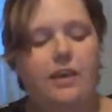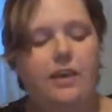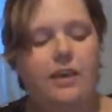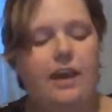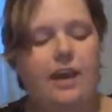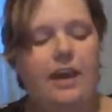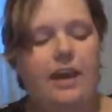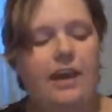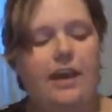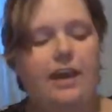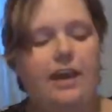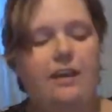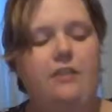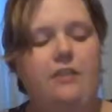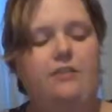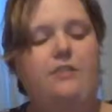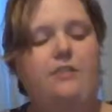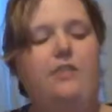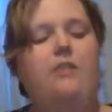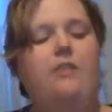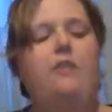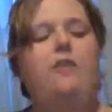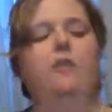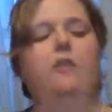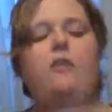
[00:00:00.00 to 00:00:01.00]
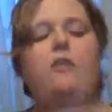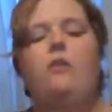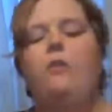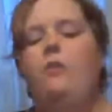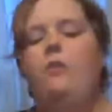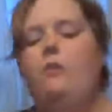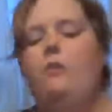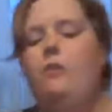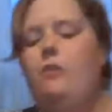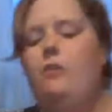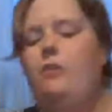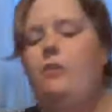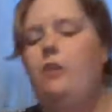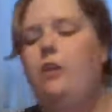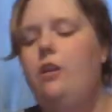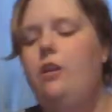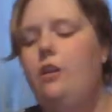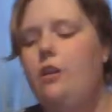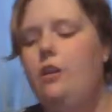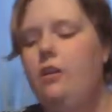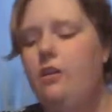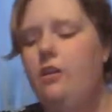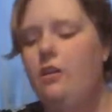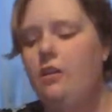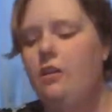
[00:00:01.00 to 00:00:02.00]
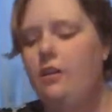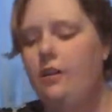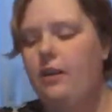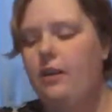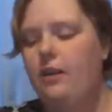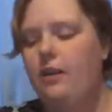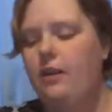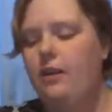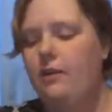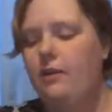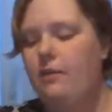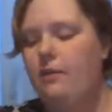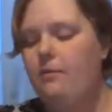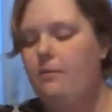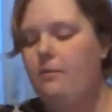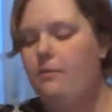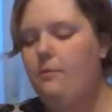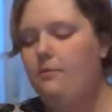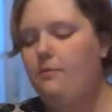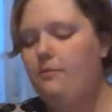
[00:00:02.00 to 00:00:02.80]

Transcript: And there are, there